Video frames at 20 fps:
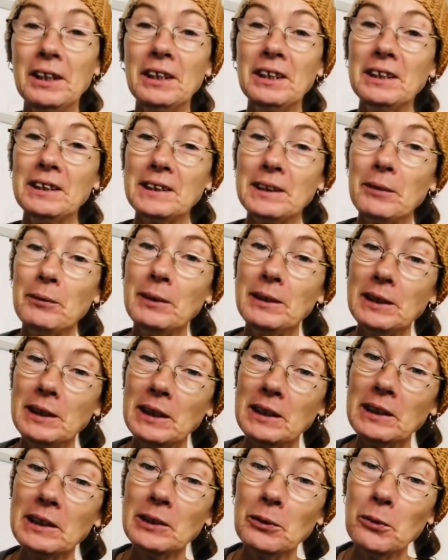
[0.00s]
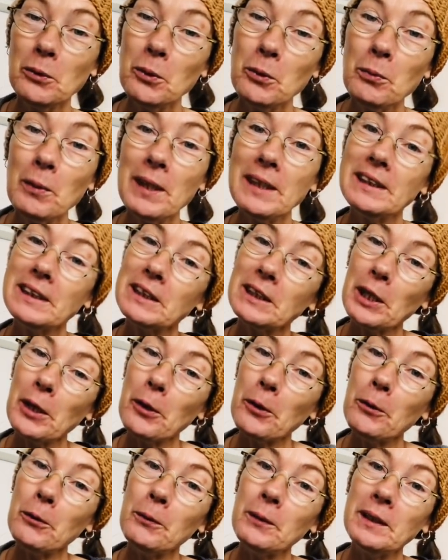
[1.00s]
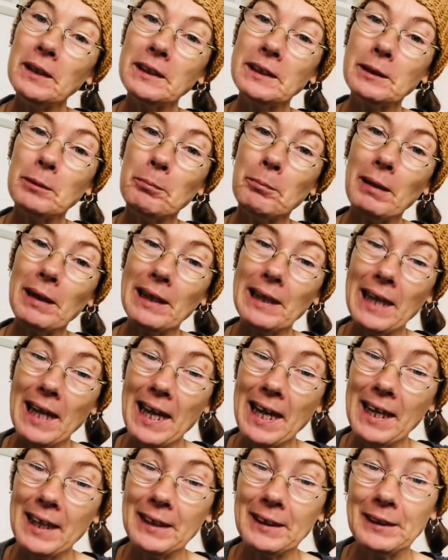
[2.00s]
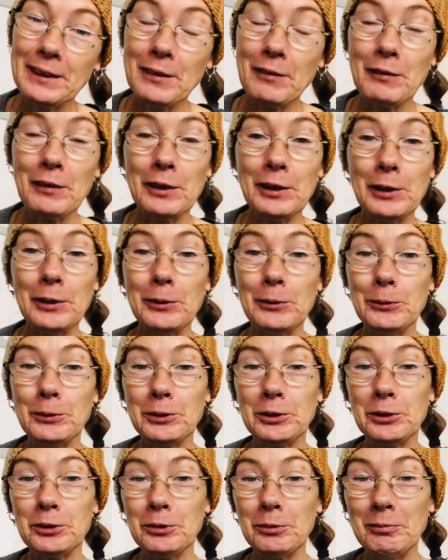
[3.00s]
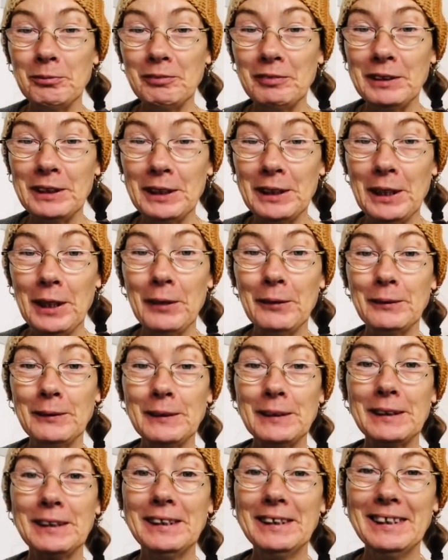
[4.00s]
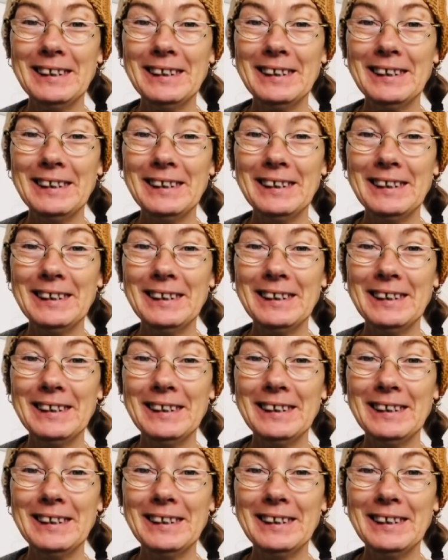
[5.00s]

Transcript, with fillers: So it doesn't always go to plan, the YouTube videos.